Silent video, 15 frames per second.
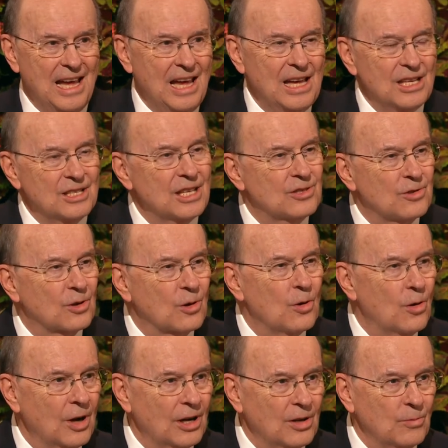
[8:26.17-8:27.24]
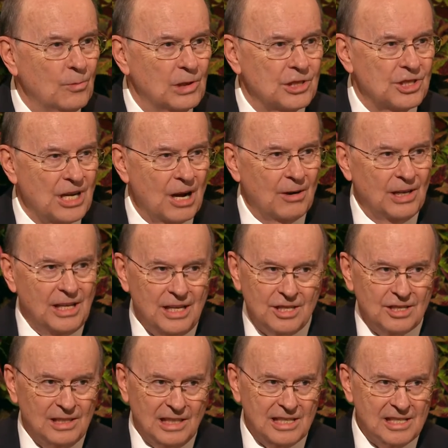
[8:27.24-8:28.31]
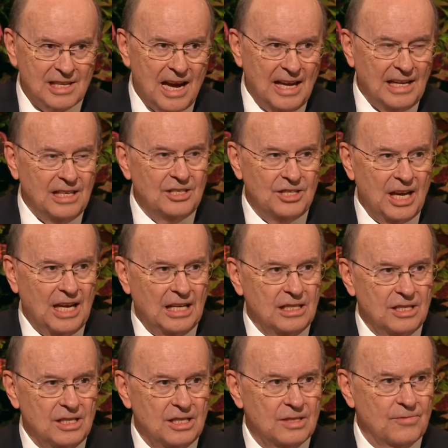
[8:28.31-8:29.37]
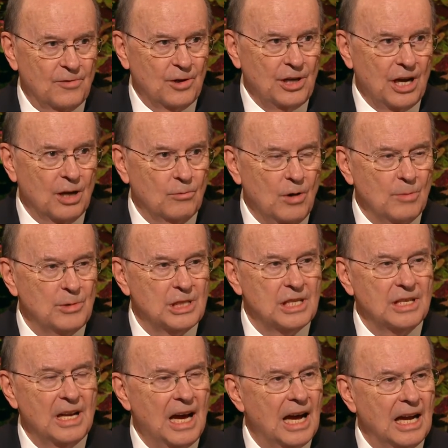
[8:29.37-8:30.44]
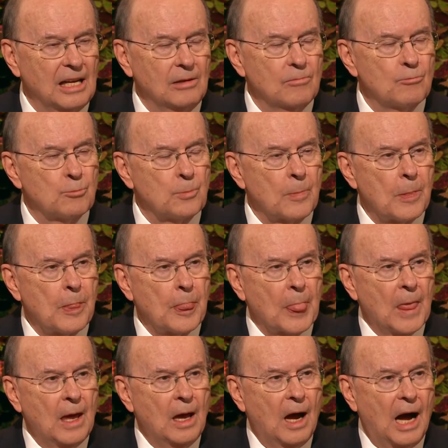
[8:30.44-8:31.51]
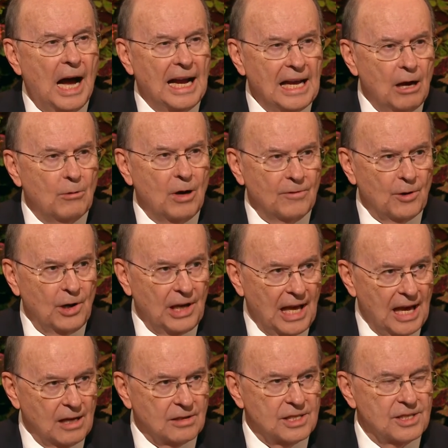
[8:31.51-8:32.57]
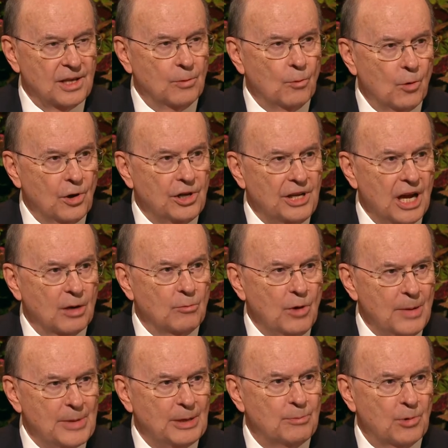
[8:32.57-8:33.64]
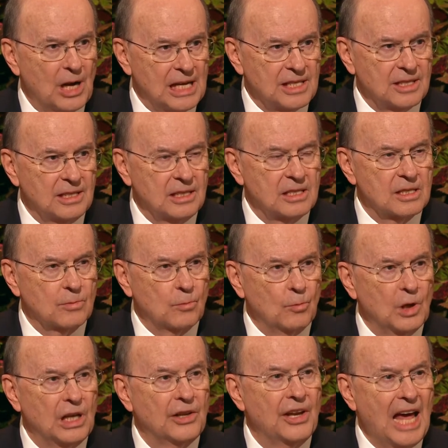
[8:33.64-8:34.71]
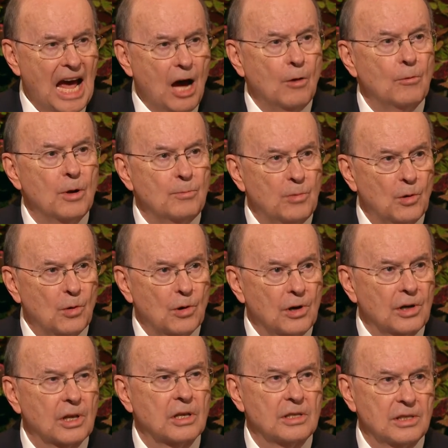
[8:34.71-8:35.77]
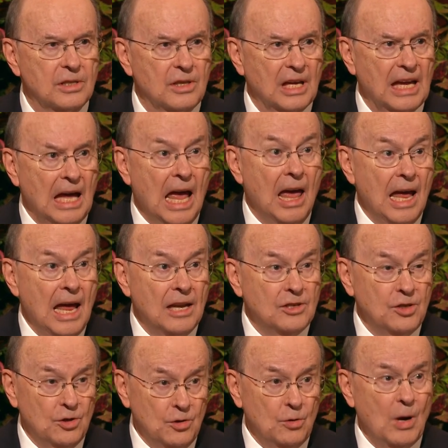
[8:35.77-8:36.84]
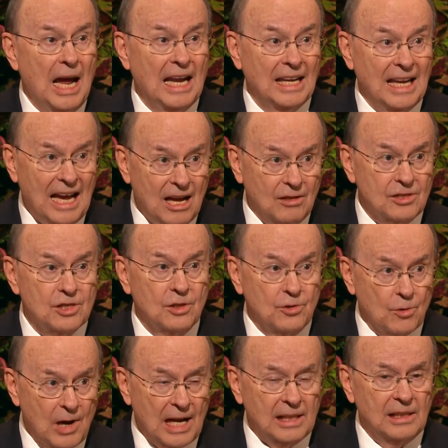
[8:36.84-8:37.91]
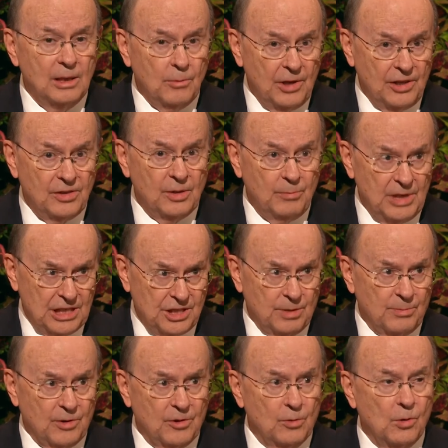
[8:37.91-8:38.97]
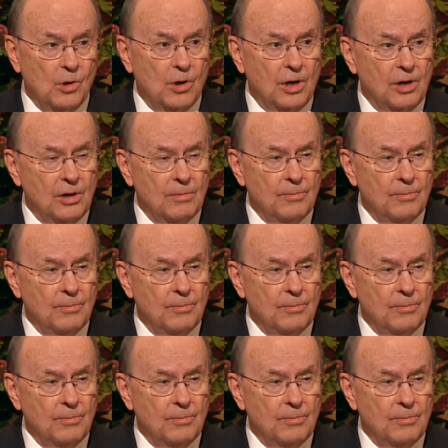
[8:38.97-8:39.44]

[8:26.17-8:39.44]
Sister Corden will share additional exciting changes for young women tonight. I, however, announce that Ward Young Women Presidents will now report to and counsel directly with the Bishop of the Ward.